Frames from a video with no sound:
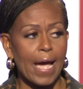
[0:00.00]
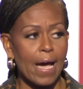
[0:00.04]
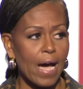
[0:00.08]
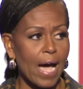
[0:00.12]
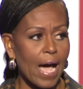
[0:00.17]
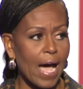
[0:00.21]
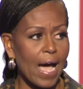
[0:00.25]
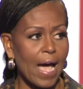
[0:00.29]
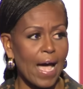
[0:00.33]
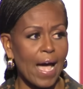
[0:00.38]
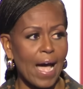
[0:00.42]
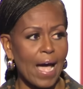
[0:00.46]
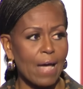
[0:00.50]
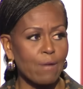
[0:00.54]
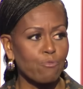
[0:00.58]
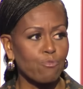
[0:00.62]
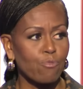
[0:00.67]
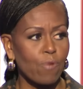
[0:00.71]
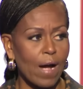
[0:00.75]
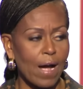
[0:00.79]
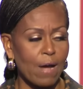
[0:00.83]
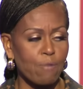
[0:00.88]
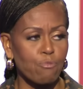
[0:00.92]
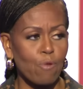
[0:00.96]
I,
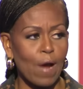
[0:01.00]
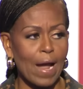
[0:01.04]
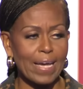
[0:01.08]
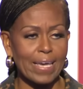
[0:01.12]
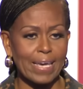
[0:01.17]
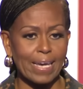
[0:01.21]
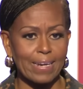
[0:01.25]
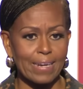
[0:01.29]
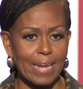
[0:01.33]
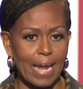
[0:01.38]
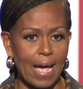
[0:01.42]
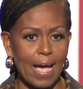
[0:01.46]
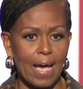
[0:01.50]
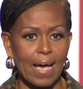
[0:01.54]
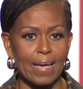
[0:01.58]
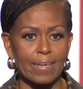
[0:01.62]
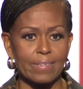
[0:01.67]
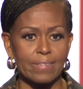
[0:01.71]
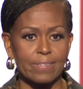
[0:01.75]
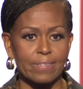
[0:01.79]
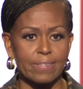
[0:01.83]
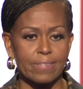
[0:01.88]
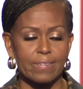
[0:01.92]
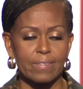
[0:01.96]
I, I,
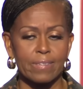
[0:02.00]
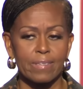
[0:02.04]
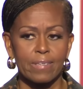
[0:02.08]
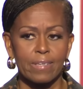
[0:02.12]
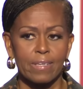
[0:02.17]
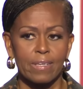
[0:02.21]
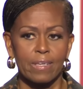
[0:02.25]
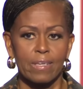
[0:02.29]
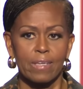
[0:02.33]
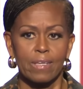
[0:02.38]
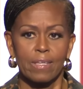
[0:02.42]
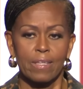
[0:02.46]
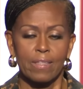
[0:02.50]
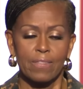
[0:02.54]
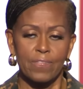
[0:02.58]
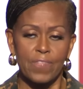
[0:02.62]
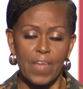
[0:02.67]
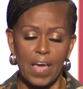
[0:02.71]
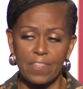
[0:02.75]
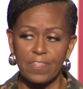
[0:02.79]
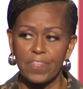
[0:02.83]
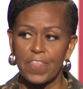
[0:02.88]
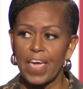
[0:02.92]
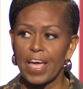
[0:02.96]
recognize
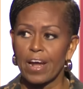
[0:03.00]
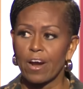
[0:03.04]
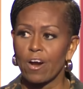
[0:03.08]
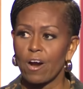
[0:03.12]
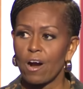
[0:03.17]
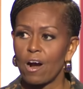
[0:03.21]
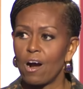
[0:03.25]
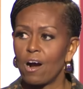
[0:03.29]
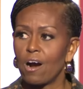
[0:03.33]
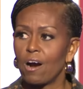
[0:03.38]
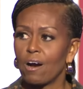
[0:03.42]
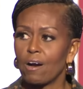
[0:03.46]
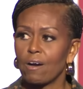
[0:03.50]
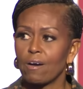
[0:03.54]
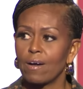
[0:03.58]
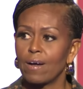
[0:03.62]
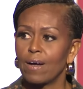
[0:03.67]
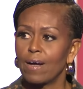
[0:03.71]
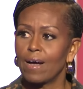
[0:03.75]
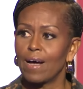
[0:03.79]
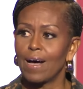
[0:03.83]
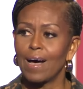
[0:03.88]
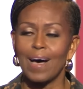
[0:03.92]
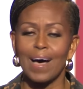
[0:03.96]
that there are
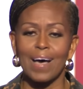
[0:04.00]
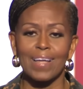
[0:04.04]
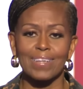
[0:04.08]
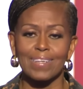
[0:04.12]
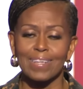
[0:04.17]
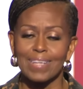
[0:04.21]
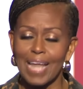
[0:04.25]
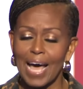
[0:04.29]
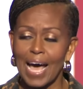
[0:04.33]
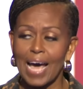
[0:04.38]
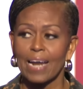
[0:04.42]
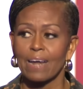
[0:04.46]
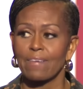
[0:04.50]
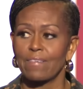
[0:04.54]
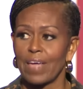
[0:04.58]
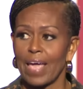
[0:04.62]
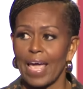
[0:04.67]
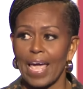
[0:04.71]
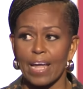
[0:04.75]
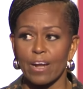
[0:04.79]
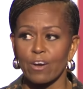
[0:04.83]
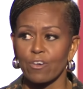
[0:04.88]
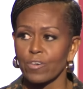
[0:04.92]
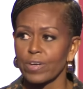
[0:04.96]
a, a lot of
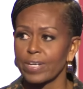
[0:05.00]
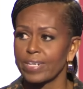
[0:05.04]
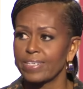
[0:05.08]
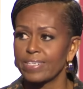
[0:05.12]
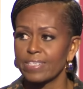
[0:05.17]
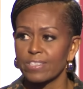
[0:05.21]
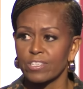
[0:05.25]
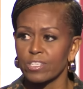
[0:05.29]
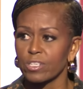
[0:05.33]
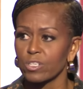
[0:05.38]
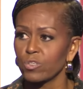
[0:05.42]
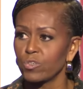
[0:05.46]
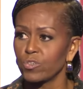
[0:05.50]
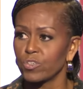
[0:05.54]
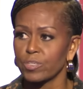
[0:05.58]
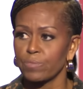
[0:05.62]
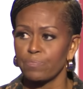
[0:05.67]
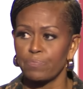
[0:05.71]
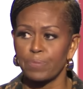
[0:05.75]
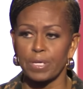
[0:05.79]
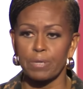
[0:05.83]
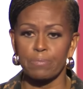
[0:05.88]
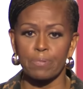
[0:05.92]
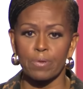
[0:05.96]
angry,
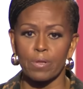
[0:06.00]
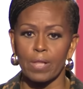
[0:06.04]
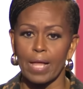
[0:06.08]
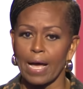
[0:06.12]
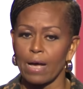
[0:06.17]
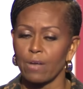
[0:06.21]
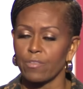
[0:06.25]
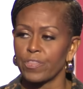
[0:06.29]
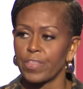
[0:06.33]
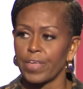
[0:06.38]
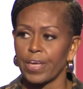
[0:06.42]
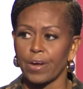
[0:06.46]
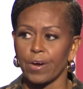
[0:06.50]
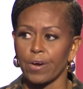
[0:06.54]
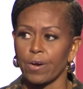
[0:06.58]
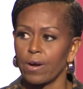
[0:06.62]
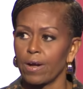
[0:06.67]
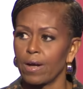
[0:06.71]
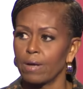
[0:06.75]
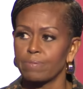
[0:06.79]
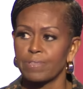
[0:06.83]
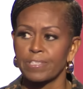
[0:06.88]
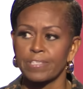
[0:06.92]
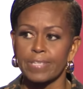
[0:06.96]
disillusioned people out there,
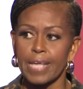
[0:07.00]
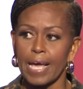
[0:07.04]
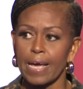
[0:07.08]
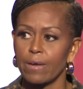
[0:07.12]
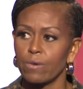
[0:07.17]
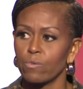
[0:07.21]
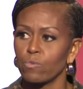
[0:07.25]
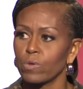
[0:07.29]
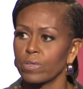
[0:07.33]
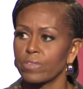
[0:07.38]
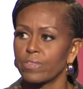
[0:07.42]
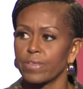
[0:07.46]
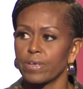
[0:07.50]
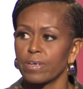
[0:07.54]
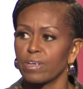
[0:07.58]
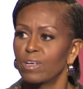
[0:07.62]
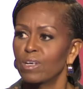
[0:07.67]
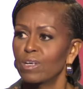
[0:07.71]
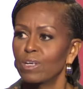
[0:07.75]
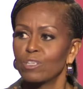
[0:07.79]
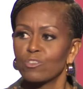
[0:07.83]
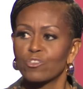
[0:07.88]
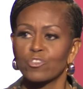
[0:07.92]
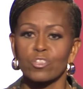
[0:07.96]
upset with the
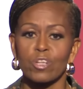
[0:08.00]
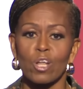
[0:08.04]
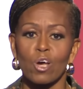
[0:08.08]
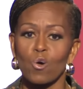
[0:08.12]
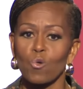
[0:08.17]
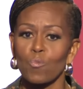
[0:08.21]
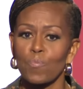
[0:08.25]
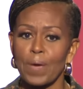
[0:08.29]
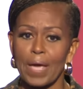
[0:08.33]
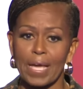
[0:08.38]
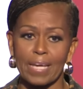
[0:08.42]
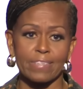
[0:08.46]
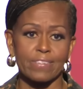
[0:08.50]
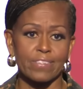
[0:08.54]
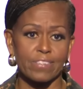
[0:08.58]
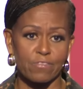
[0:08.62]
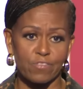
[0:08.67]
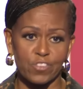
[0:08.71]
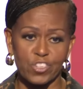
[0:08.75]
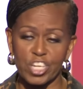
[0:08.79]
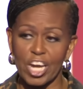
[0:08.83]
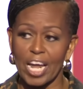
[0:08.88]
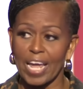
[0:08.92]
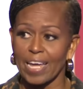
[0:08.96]
slow pace
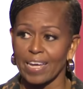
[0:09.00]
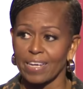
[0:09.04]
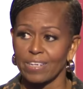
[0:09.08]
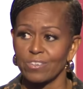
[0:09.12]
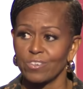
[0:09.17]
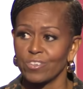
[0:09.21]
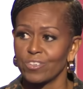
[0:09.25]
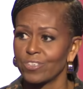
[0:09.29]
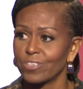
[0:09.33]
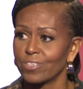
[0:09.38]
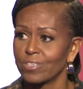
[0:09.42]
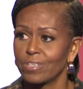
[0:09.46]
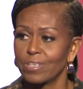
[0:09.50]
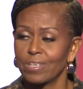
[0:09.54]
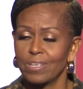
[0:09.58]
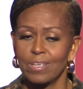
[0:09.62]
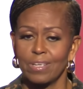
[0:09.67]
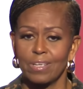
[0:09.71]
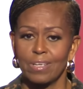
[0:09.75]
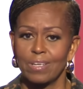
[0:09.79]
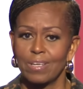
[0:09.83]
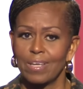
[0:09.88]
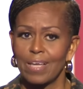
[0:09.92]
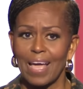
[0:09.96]
of change,
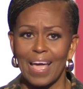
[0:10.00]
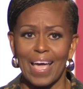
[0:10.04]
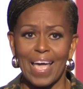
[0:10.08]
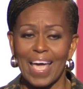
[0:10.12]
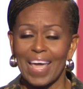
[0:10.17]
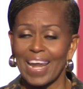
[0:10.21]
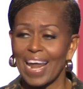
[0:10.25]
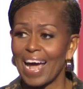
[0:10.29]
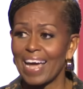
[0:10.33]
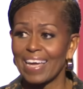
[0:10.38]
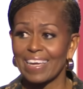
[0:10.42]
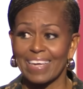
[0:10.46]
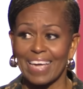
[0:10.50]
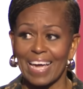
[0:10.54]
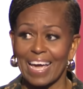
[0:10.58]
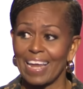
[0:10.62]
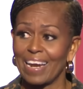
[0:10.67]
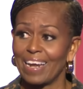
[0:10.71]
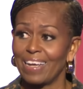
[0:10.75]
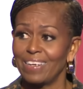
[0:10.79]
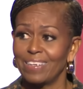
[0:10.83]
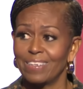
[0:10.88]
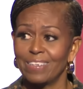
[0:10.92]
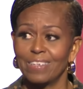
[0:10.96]
and, and I get
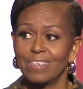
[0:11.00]
it.